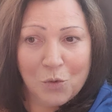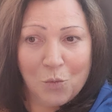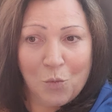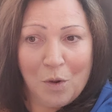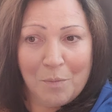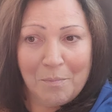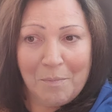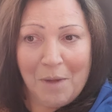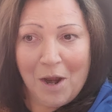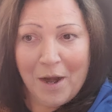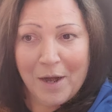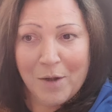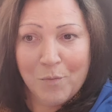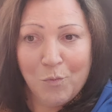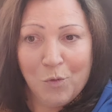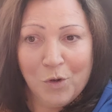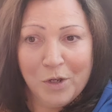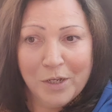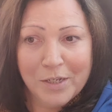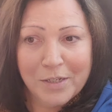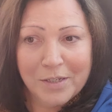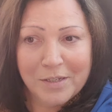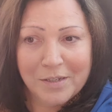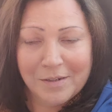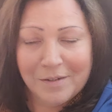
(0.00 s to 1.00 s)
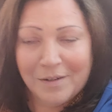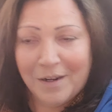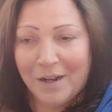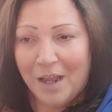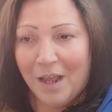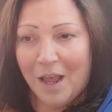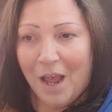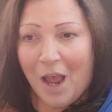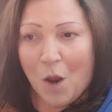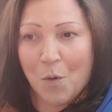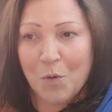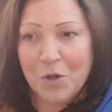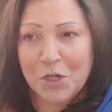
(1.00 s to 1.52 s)
what mine was, and
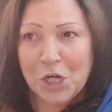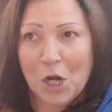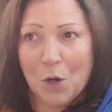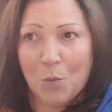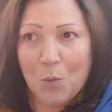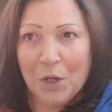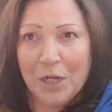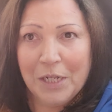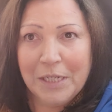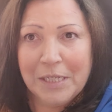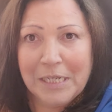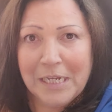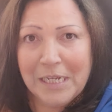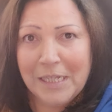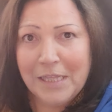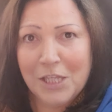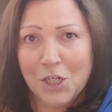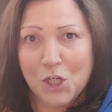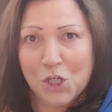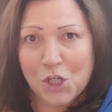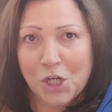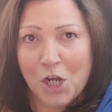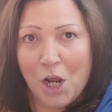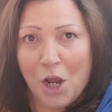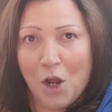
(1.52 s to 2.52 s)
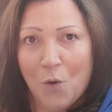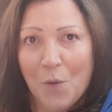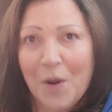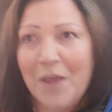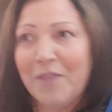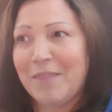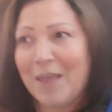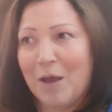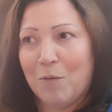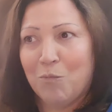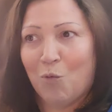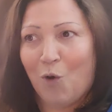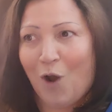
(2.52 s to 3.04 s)
I wish I would have did the show and
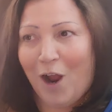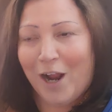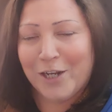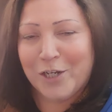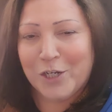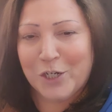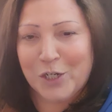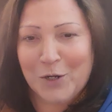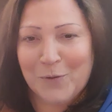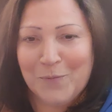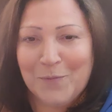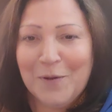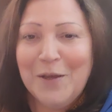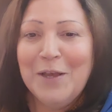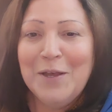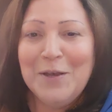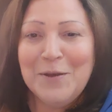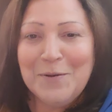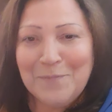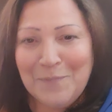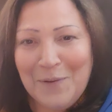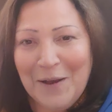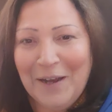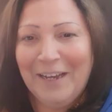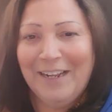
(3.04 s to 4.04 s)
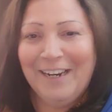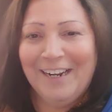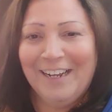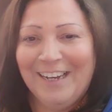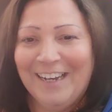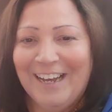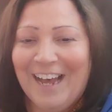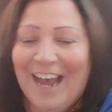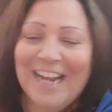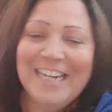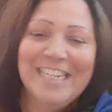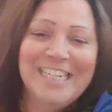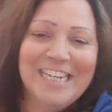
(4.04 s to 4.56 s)
then watched him, but
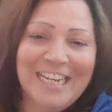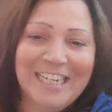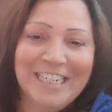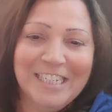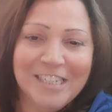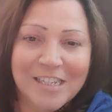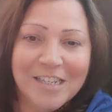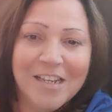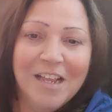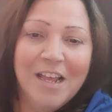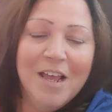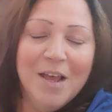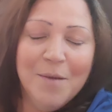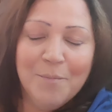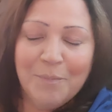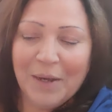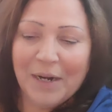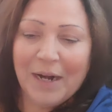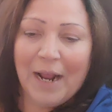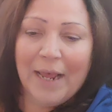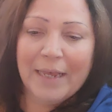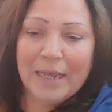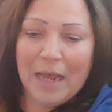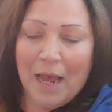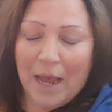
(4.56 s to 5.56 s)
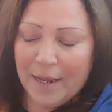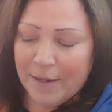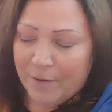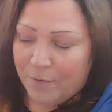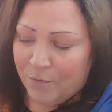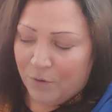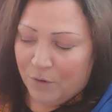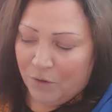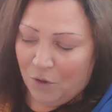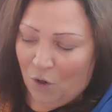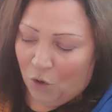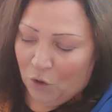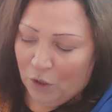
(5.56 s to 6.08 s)
I didn't. But I
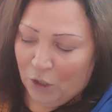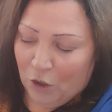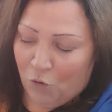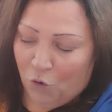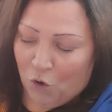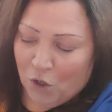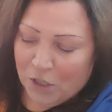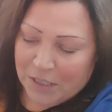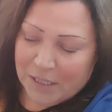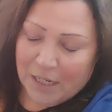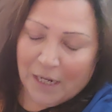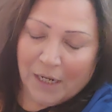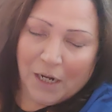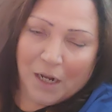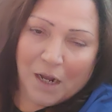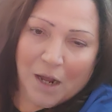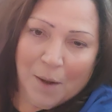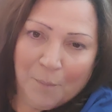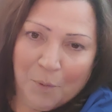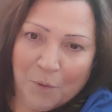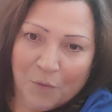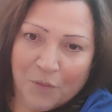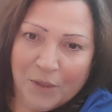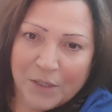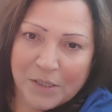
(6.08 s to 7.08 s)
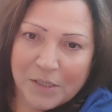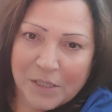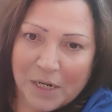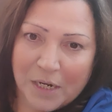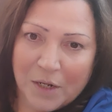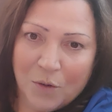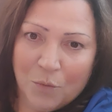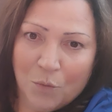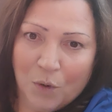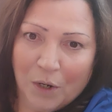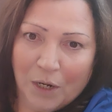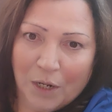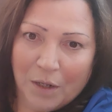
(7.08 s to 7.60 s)
only crossed out a couple things. I
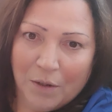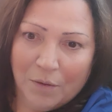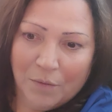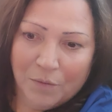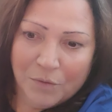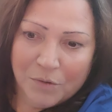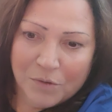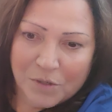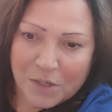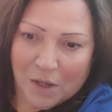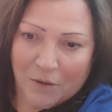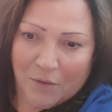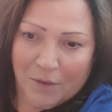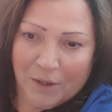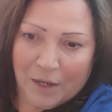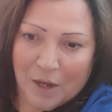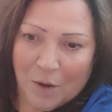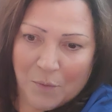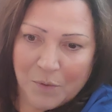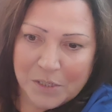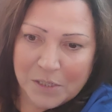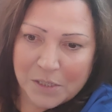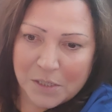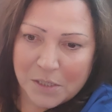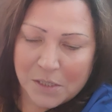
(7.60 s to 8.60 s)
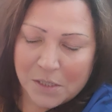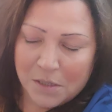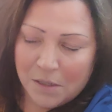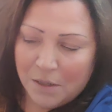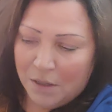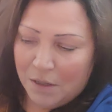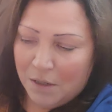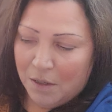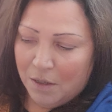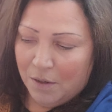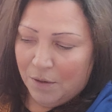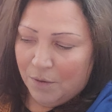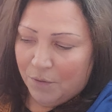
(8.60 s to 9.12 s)
didn't want to sound like I was
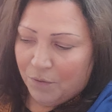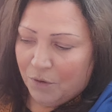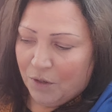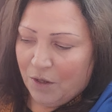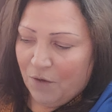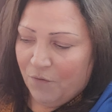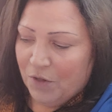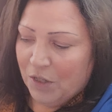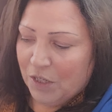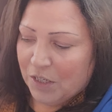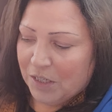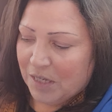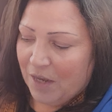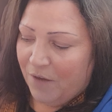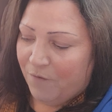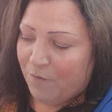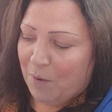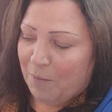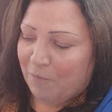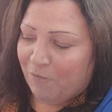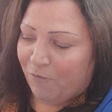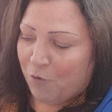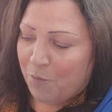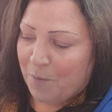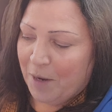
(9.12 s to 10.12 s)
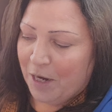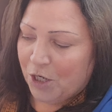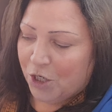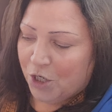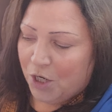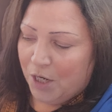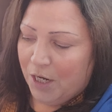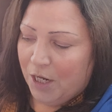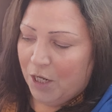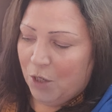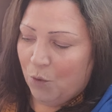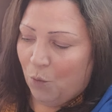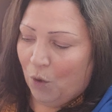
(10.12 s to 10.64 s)
giving the same information
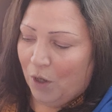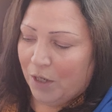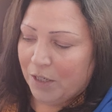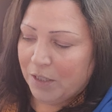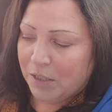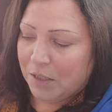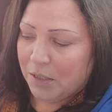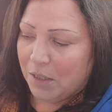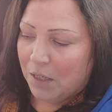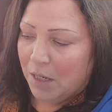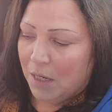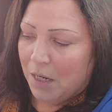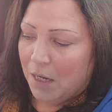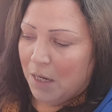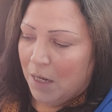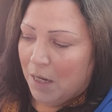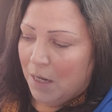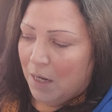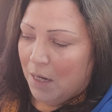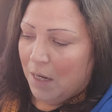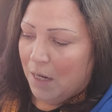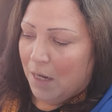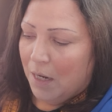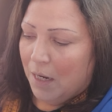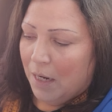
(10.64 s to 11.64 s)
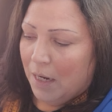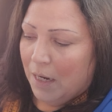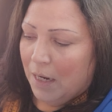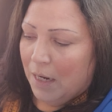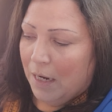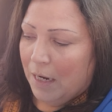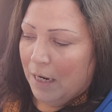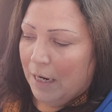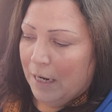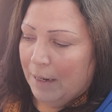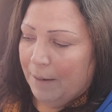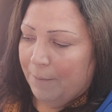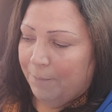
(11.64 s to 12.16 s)
he was.
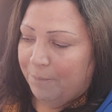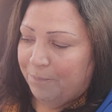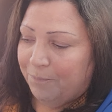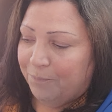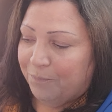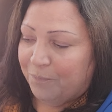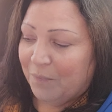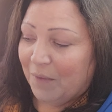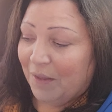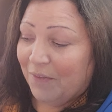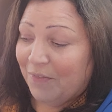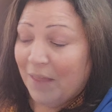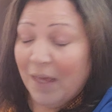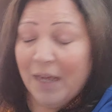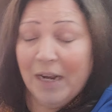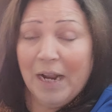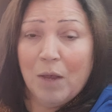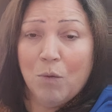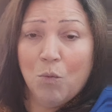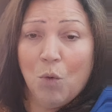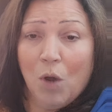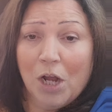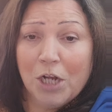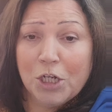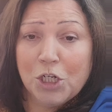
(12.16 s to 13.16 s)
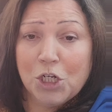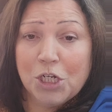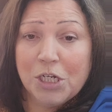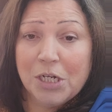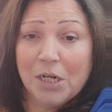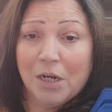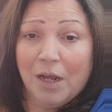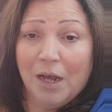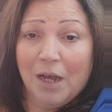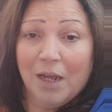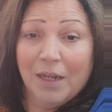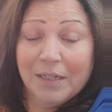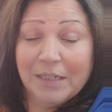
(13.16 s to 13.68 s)
Then I watched
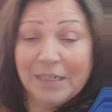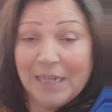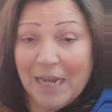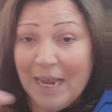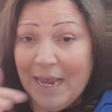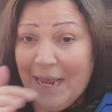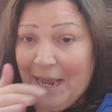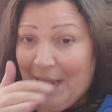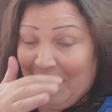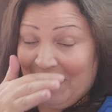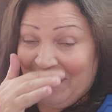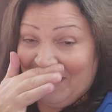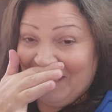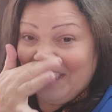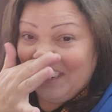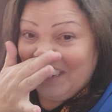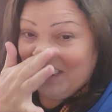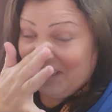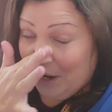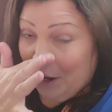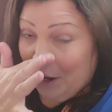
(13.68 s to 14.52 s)
Dan.